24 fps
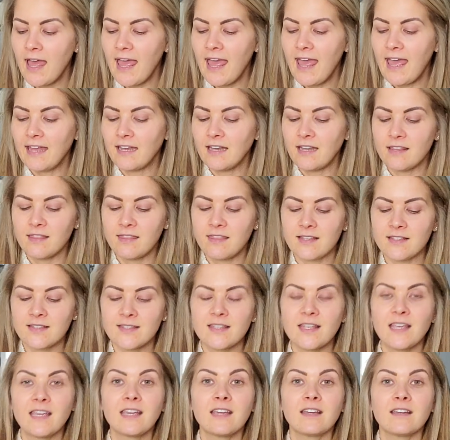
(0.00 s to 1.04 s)
And this
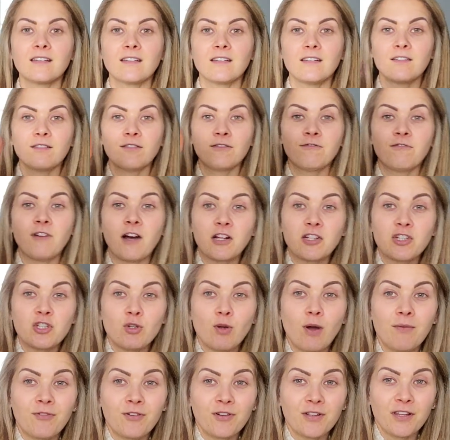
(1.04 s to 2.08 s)
like fucked you
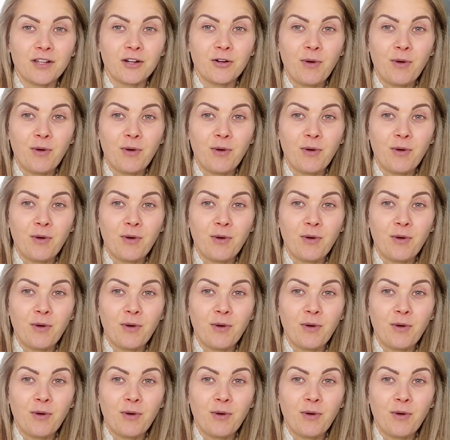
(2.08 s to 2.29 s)
up for a little